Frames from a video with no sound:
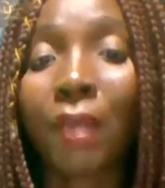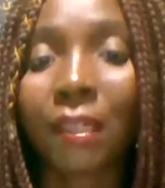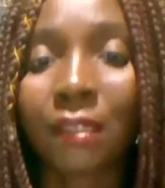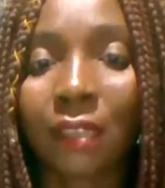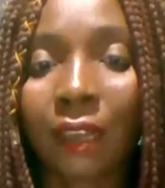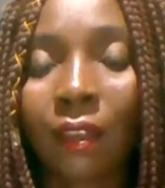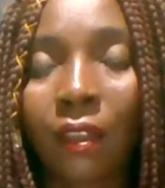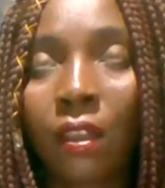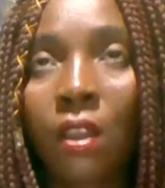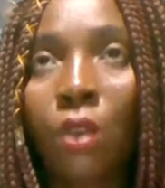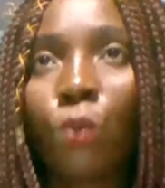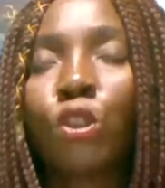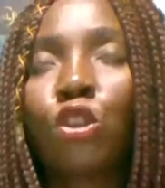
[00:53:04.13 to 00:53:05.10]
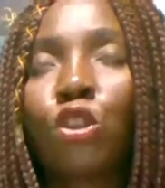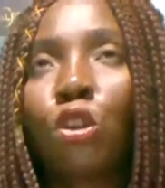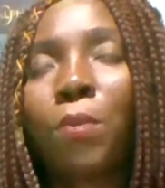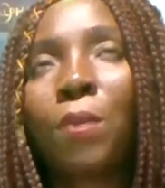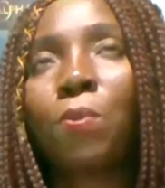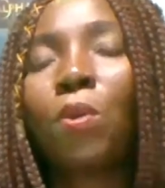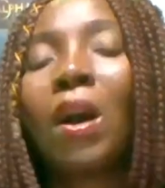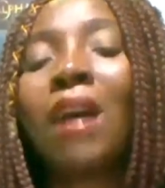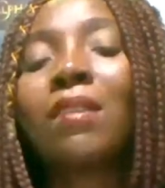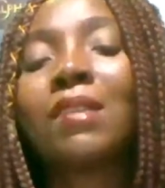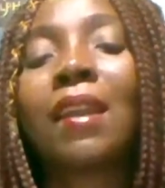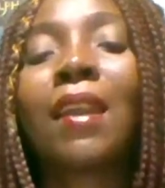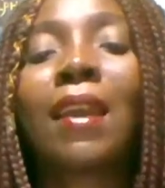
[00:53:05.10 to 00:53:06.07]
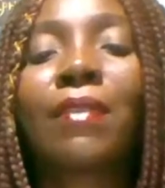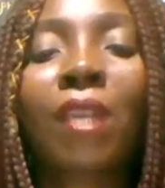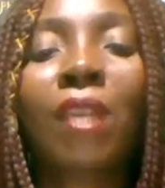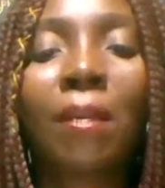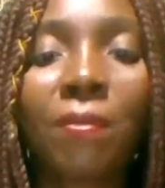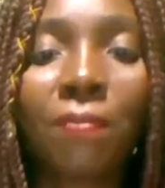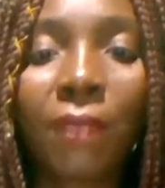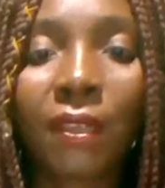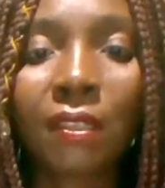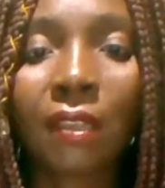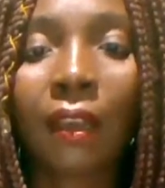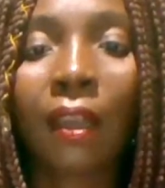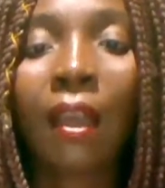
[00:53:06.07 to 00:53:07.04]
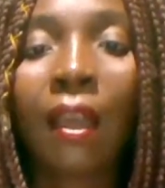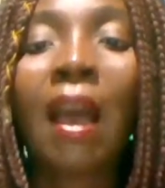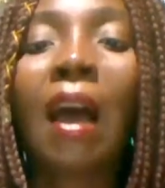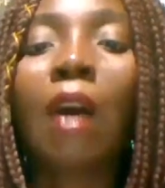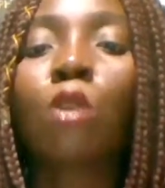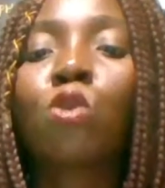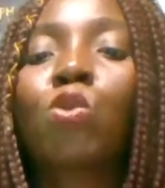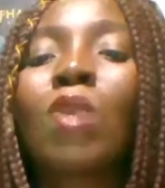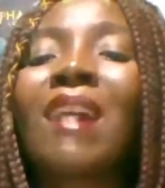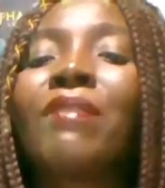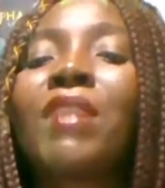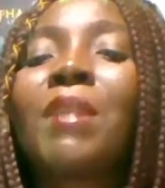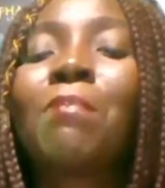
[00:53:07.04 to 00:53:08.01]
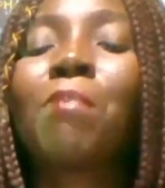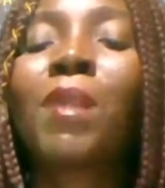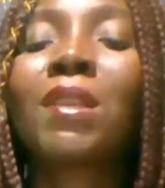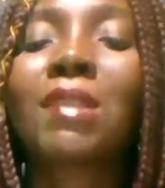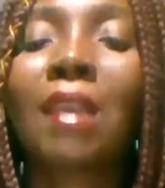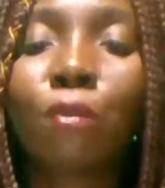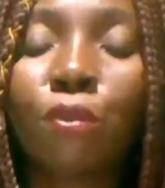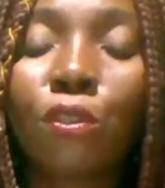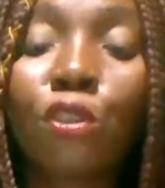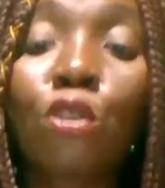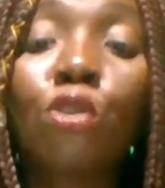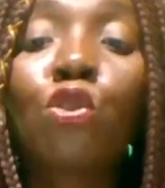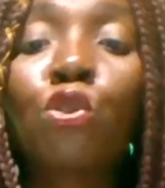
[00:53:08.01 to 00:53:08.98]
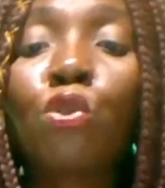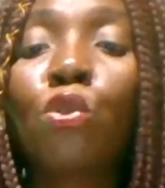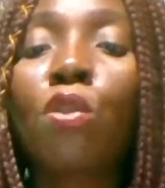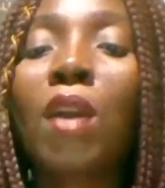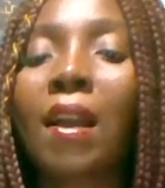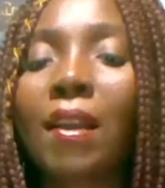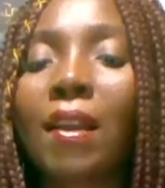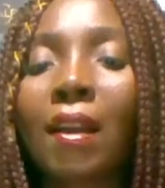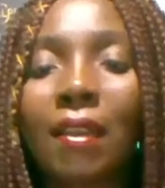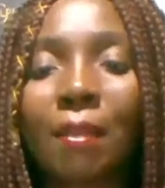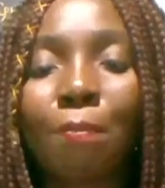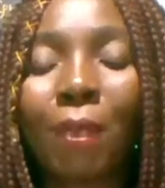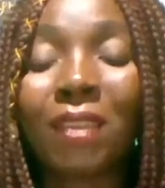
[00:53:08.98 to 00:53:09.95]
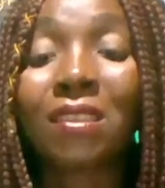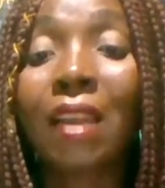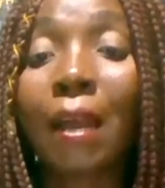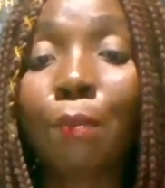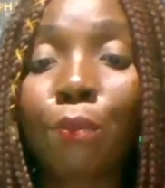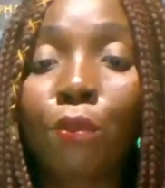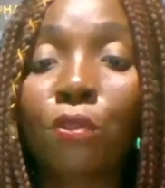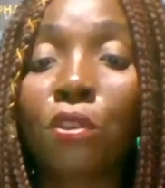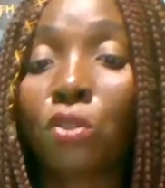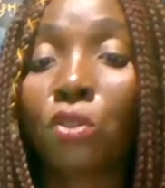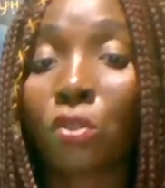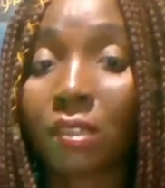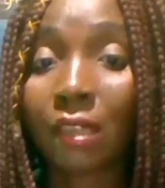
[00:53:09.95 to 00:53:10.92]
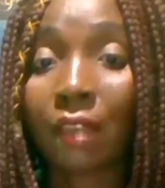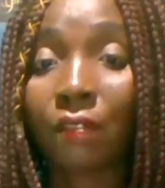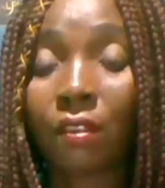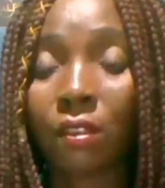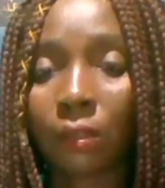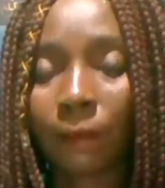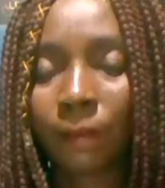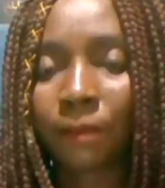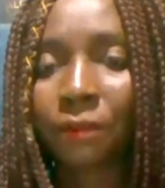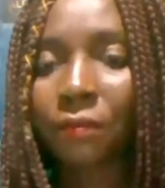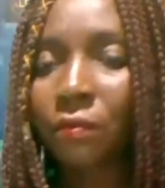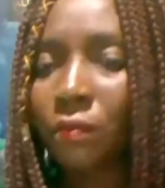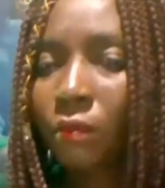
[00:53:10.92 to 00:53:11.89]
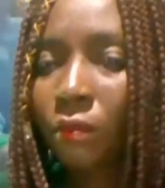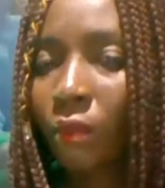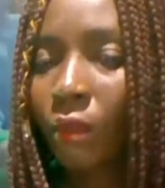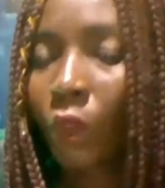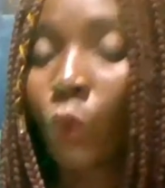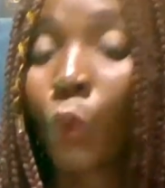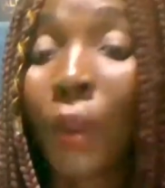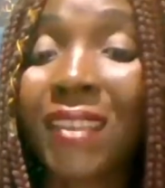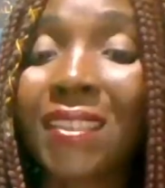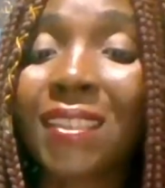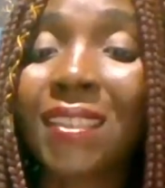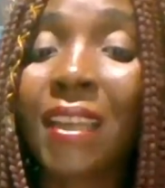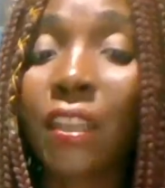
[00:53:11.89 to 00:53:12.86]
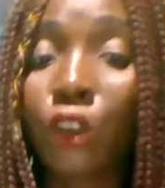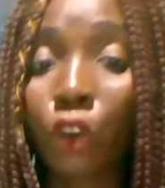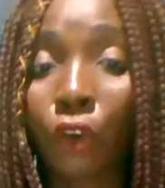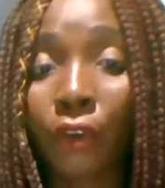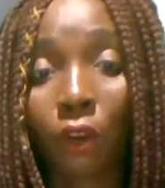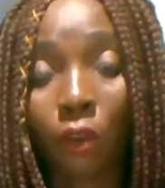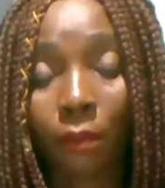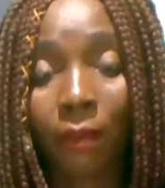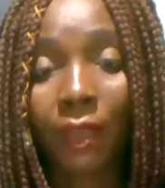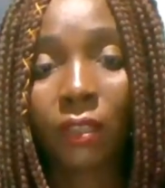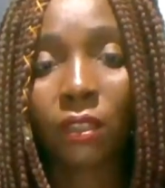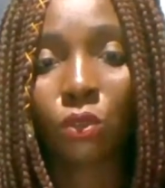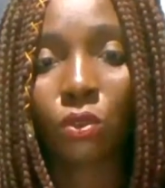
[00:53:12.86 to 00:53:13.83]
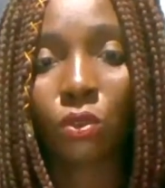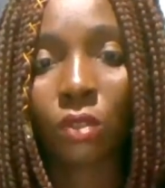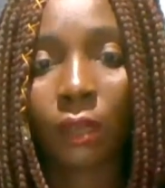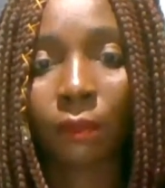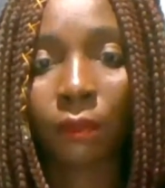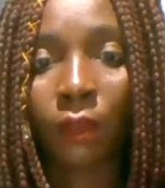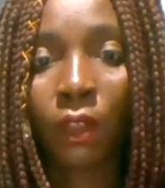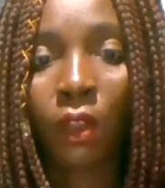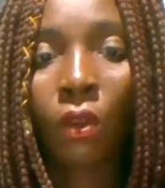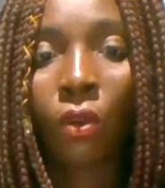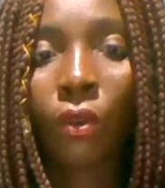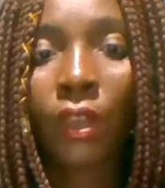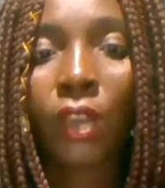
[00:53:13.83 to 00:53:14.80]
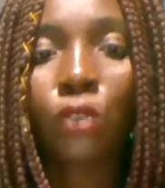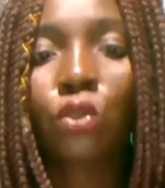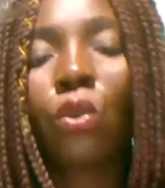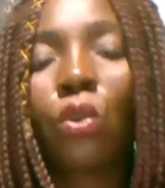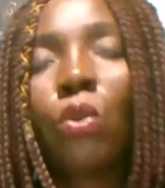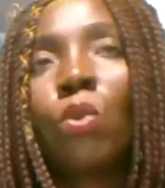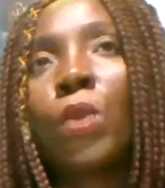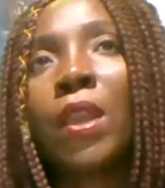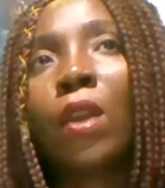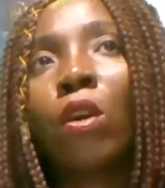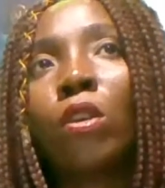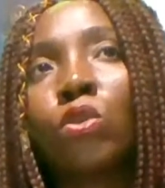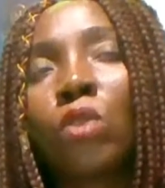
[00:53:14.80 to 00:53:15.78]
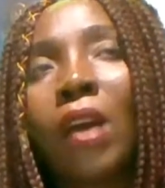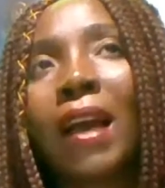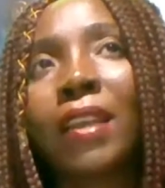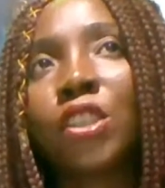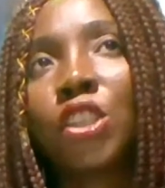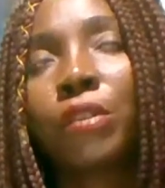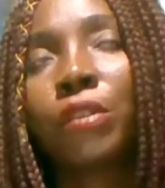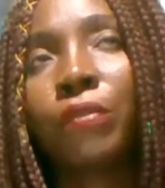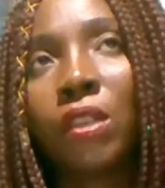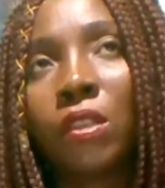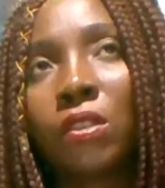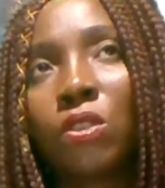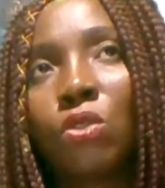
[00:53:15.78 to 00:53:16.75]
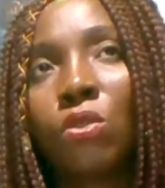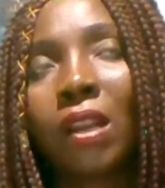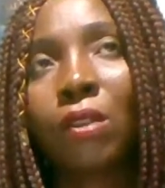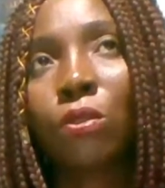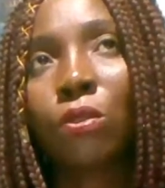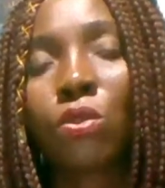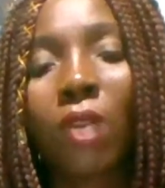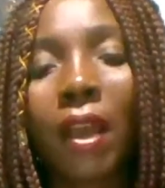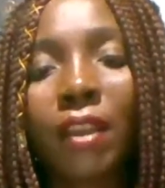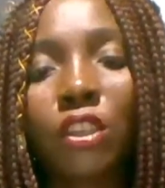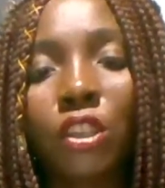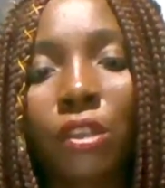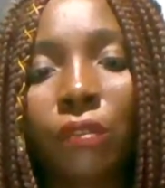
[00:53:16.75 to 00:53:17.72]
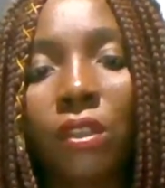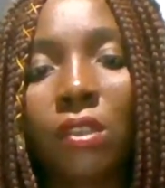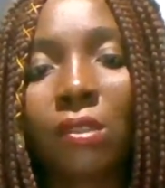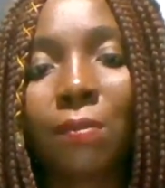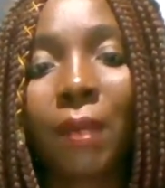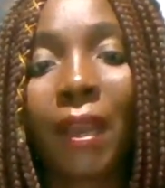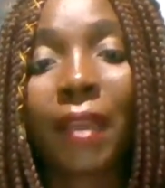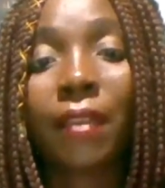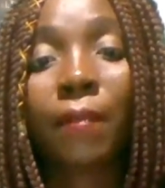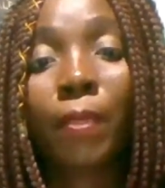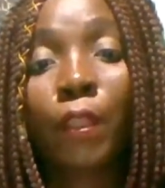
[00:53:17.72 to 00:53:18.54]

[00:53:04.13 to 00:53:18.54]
better. We show people how their life can be better, how to have a better future through a particular product or service we are selling or recommending to them. Okay, so we also achieve this. You can also achieve this by